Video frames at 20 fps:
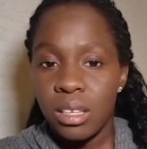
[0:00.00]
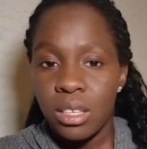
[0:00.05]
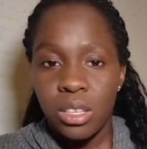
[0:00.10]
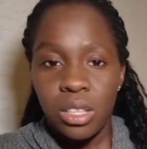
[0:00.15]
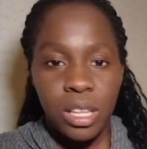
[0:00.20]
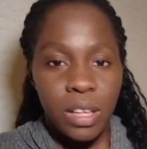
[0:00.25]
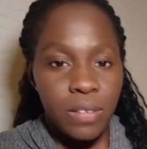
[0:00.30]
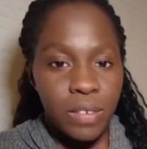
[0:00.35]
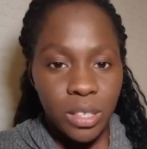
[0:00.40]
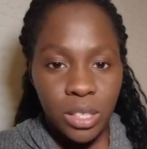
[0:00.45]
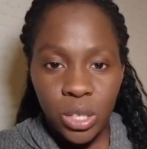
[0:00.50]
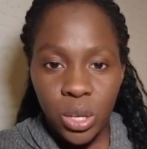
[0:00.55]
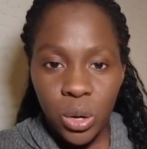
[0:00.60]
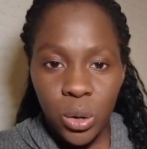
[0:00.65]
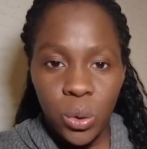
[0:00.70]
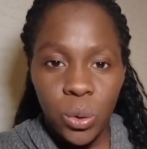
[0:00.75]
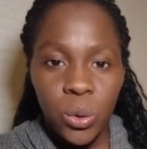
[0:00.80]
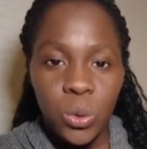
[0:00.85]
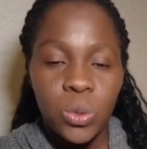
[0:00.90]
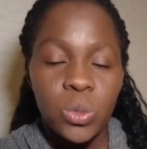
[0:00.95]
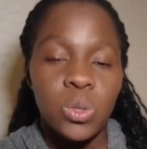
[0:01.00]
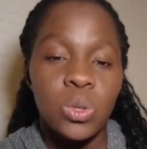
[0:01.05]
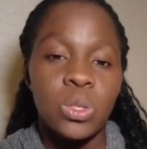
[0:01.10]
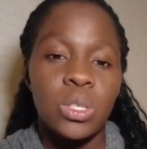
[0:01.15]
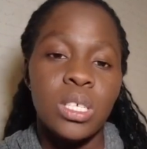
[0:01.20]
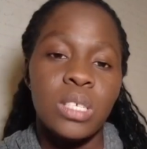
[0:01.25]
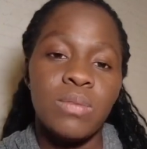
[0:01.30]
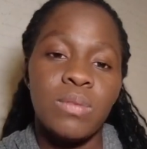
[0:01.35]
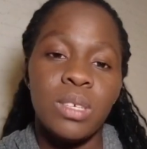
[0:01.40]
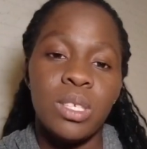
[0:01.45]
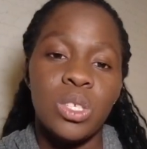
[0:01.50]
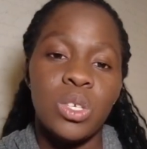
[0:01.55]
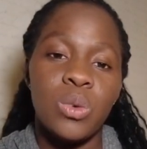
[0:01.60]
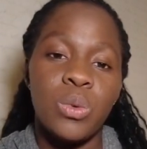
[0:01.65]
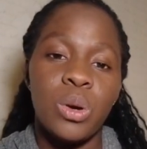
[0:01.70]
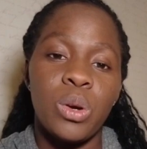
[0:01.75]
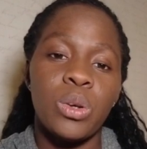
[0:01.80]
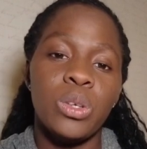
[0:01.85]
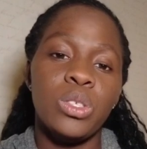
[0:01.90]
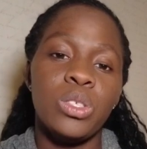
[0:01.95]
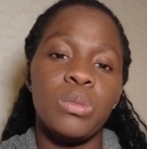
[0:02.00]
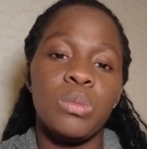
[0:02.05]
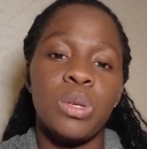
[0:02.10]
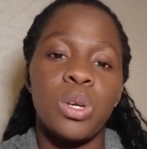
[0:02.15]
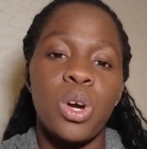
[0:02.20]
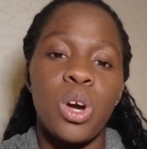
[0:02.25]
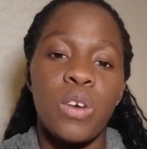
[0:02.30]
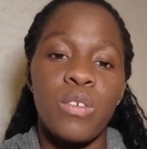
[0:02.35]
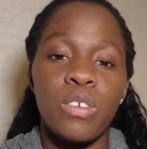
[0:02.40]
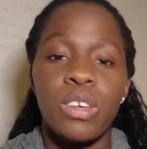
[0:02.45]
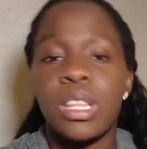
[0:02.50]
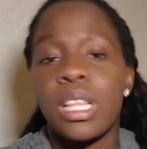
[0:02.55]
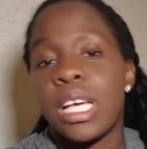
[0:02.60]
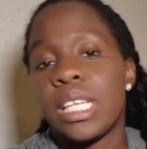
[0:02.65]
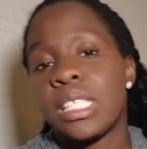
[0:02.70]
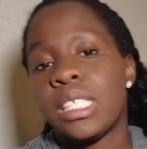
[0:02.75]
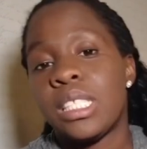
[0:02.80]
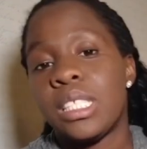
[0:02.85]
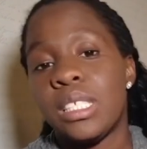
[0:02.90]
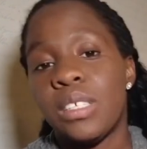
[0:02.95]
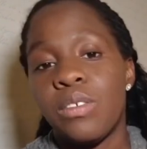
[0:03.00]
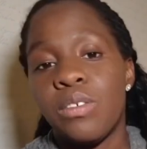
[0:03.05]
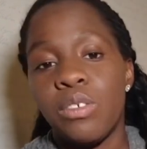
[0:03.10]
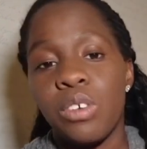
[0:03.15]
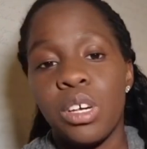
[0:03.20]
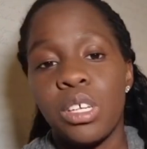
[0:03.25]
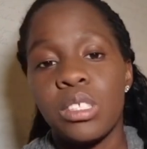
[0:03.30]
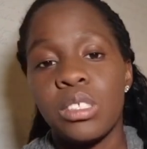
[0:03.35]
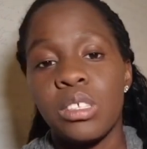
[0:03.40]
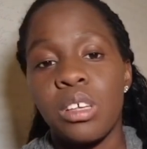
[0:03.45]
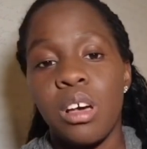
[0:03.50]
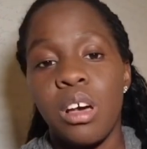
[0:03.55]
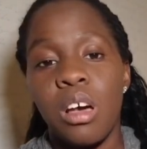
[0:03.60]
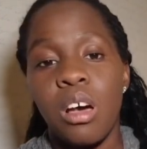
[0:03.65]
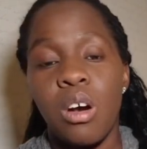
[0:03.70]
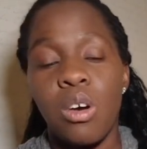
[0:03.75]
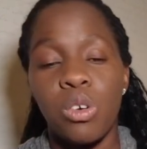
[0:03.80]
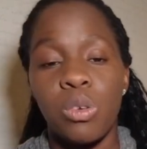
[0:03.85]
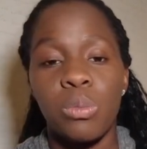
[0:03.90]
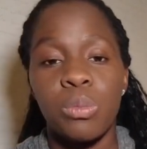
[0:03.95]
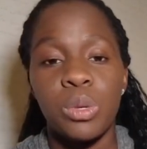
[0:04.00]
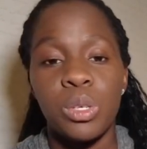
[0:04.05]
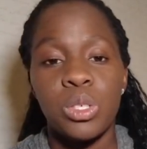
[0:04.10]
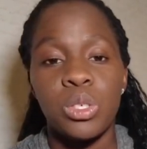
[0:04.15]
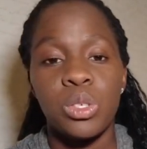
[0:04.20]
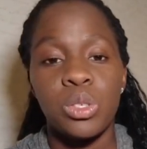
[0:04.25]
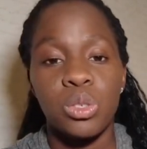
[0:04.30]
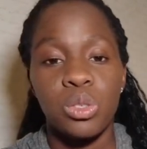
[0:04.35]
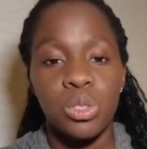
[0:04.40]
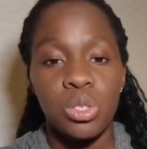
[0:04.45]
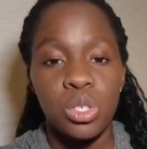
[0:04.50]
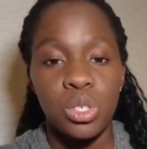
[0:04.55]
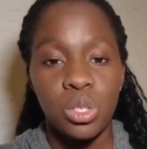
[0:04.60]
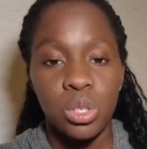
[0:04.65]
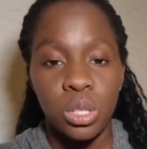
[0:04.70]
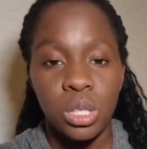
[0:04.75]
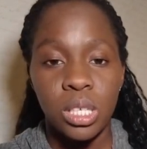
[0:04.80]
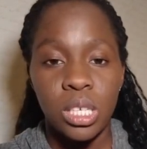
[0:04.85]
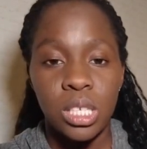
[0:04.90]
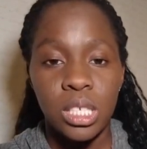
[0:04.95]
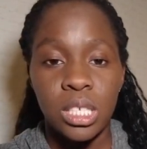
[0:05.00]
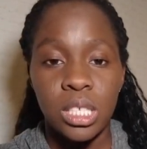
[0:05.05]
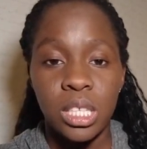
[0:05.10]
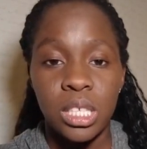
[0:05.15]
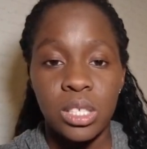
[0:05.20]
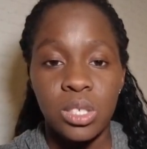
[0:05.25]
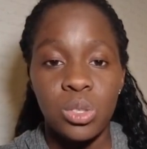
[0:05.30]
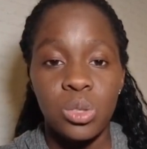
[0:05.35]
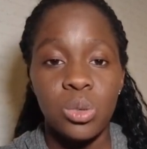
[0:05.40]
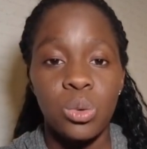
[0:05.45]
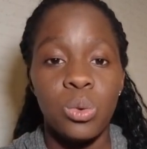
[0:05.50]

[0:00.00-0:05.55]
you never know. So this video, we're going to be covering like the different occupation on the shortage list.